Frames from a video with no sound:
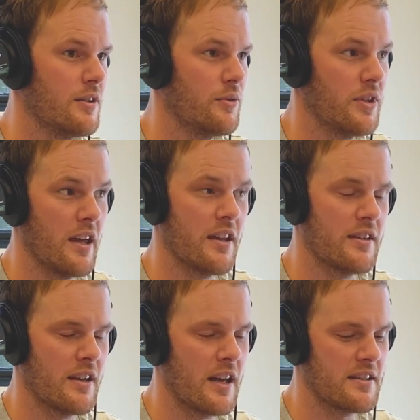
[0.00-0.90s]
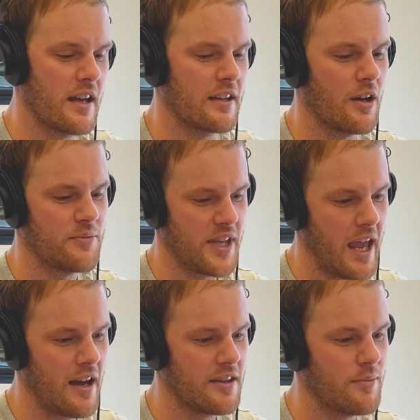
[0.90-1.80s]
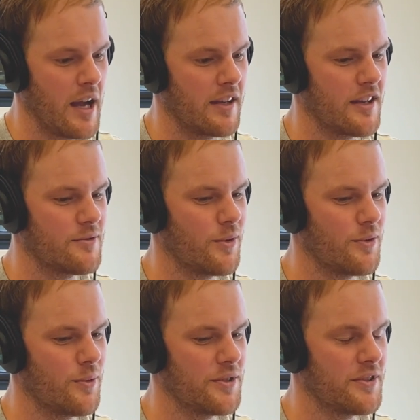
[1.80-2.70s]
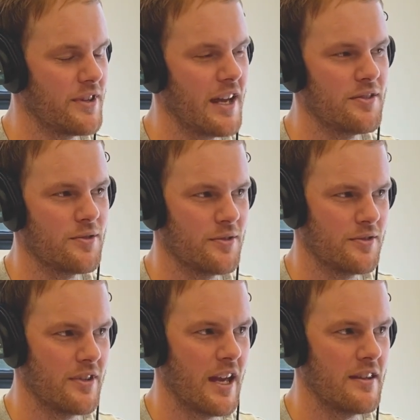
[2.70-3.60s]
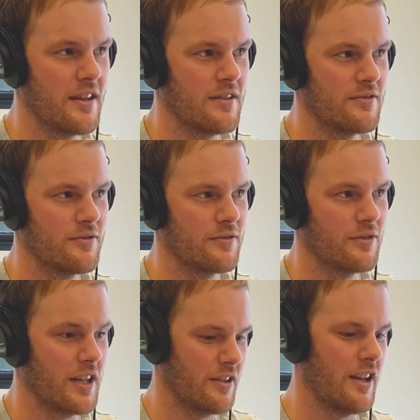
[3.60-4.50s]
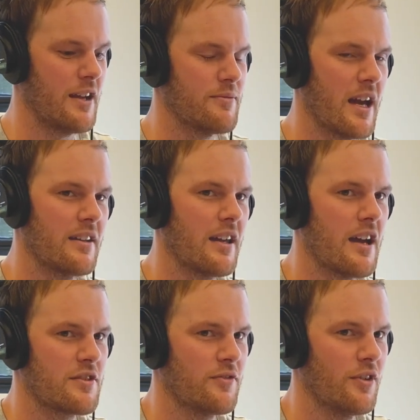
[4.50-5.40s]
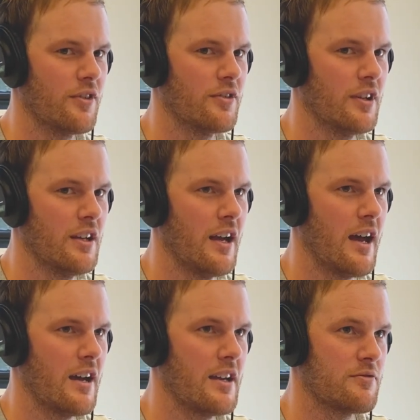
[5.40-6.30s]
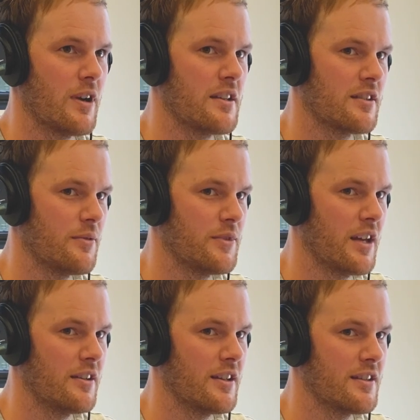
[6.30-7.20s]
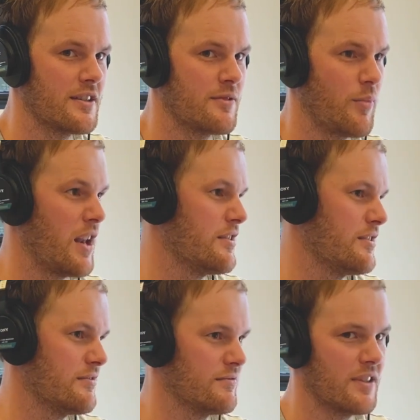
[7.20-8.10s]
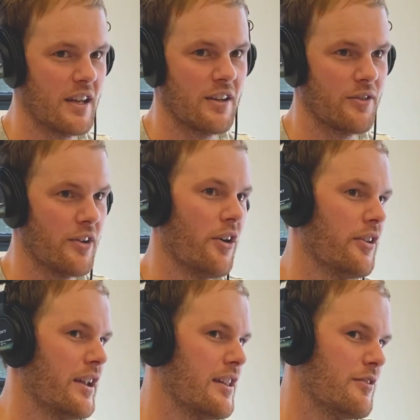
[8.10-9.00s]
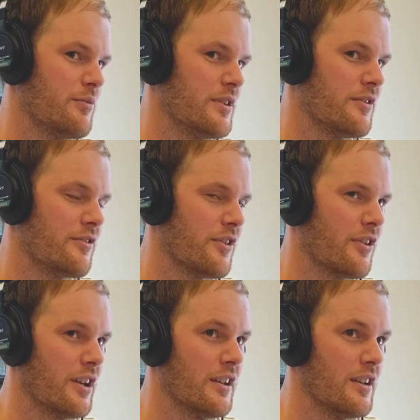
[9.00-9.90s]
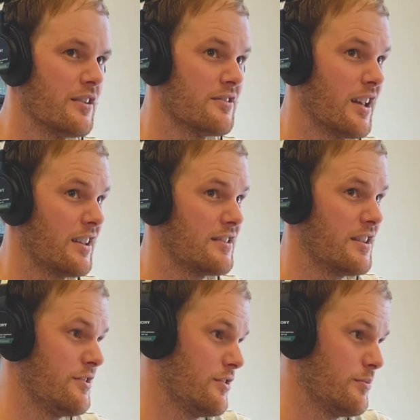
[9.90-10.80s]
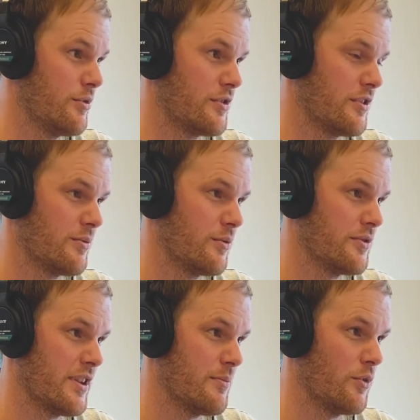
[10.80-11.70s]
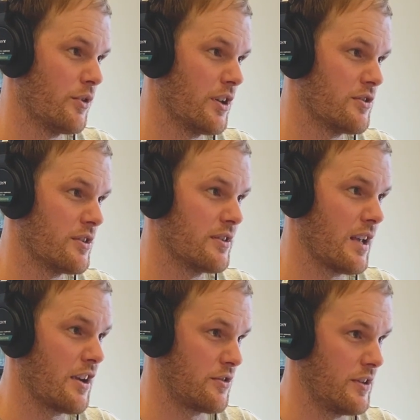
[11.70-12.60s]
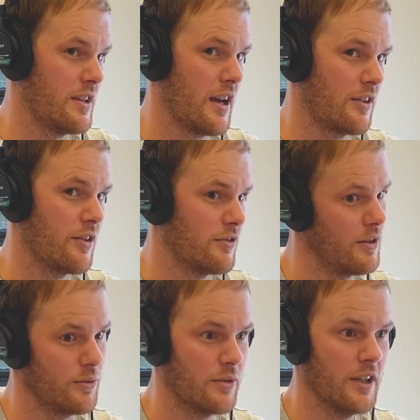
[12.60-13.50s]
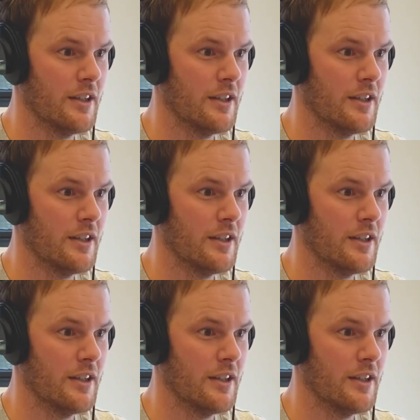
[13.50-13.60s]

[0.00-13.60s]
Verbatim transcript: Now that as that comes out the back end, what do they do? Do they then reclaim that cash flow as rates come down and they spend it? Do they go on the holiday they've been deferring? Do they continue to push it towards their mortgage and actually now go, right, well,